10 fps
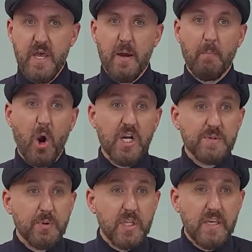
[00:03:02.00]
Marx
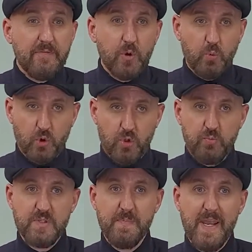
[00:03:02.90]
believed the world
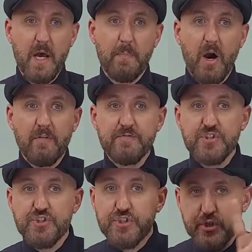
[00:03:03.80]
was made up of
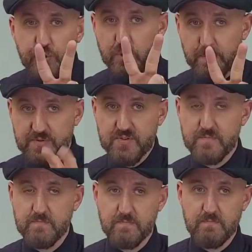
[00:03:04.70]
2 groups.
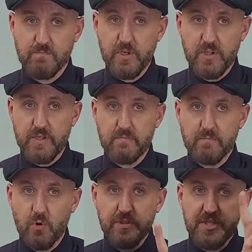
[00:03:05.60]
Really,
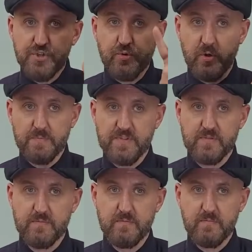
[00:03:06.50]
only 2 groups.
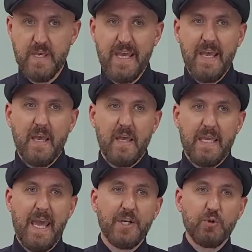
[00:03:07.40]

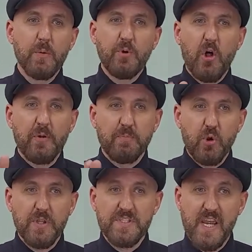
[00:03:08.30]
He had a group called the
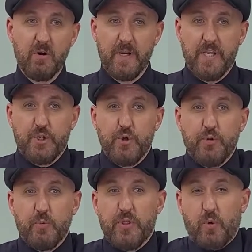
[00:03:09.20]
proletariat,
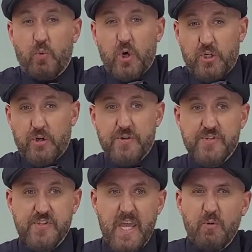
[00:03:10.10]
who were the
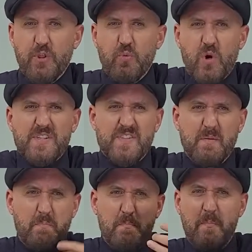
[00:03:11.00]
workers. They were the ones
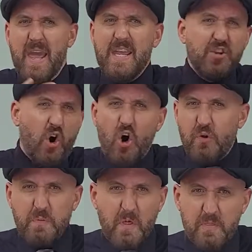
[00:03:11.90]
that made
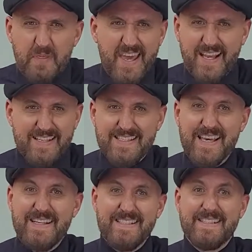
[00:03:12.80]
all the things.
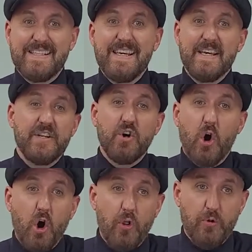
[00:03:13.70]
They did
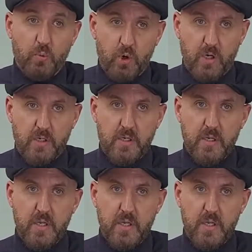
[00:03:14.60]
all the work.